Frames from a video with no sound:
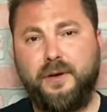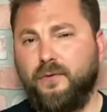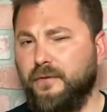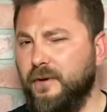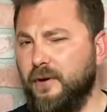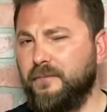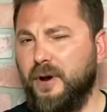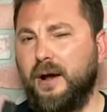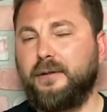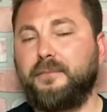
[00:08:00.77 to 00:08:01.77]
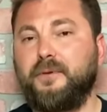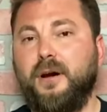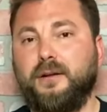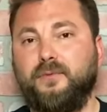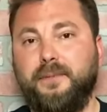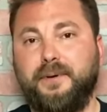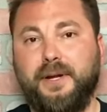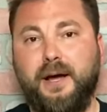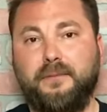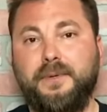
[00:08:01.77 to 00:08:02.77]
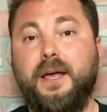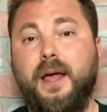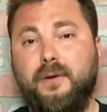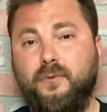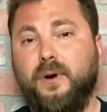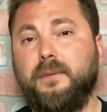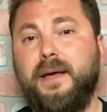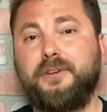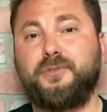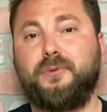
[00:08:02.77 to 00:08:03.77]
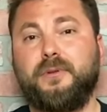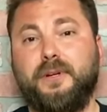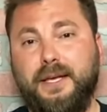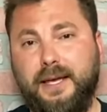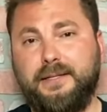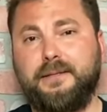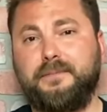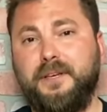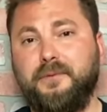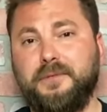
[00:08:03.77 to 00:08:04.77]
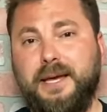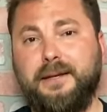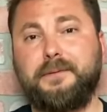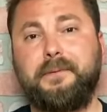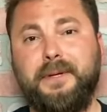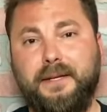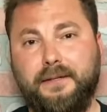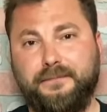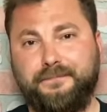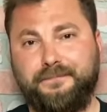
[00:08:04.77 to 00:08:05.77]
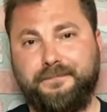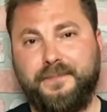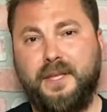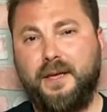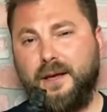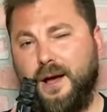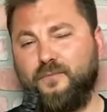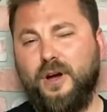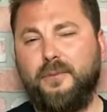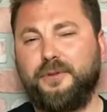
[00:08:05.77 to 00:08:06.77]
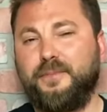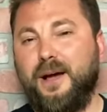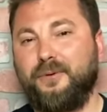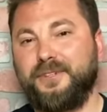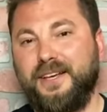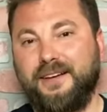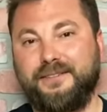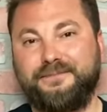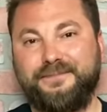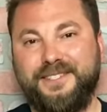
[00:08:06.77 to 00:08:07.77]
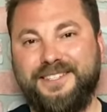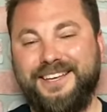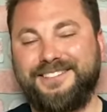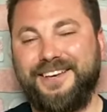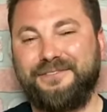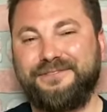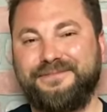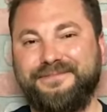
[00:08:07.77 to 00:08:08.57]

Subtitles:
We're very proud of the product we put out, and we want to make sure that it gets in people's hands who need it. I'm Rob with Powertac. Stay safe.